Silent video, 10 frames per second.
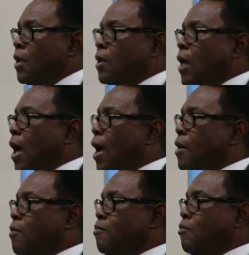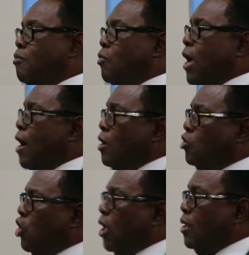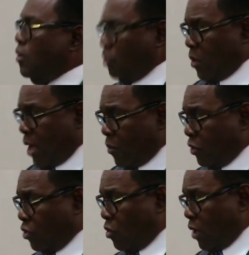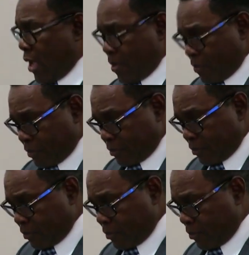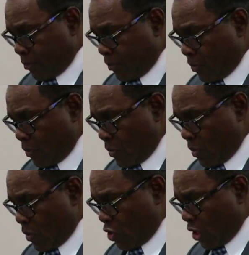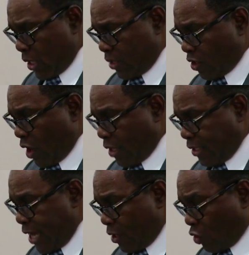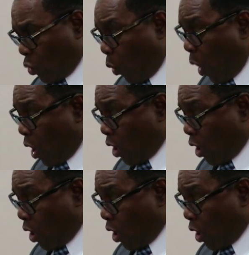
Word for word: I reared chickens when I was growing up. Chicken is content to walk